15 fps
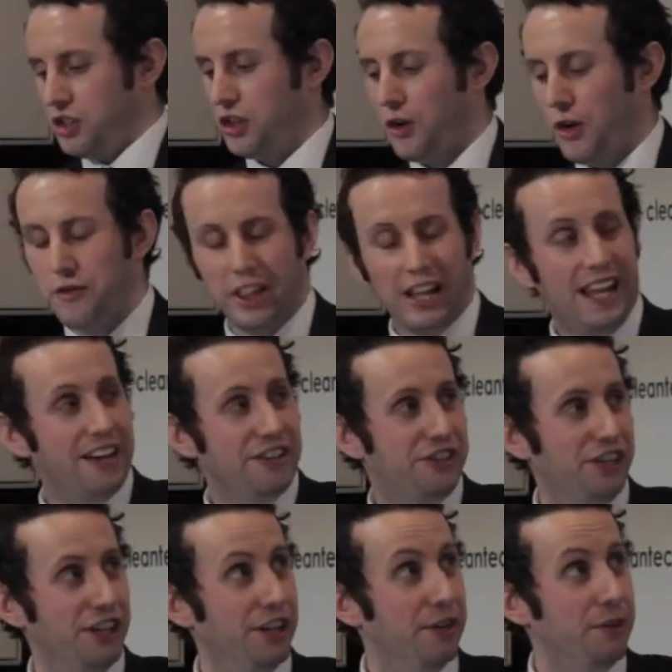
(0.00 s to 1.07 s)
So over the
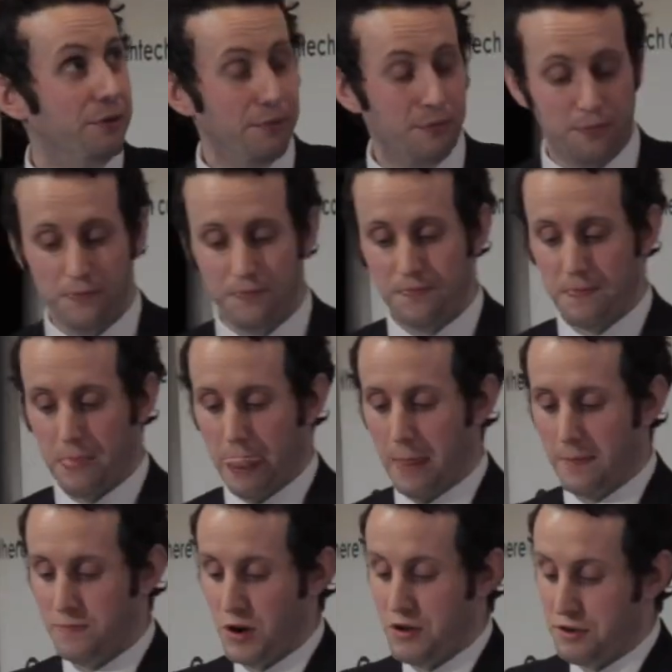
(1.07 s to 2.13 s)
last year,
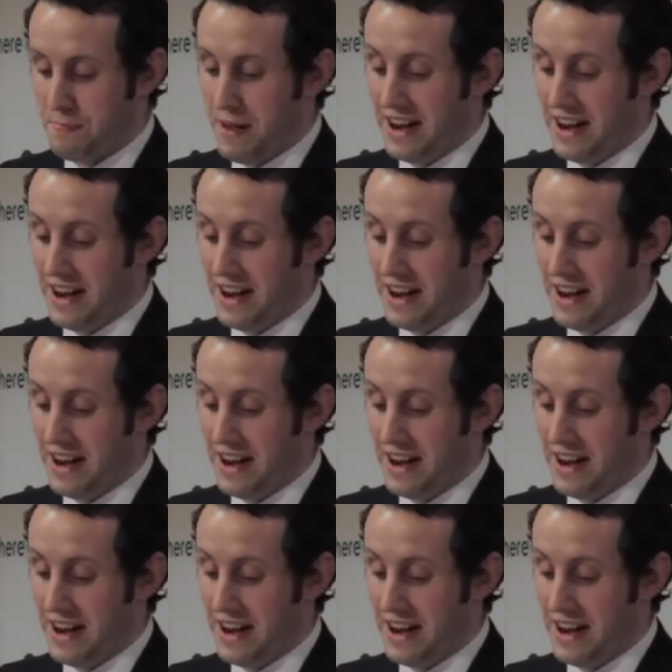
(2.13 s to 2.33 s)
we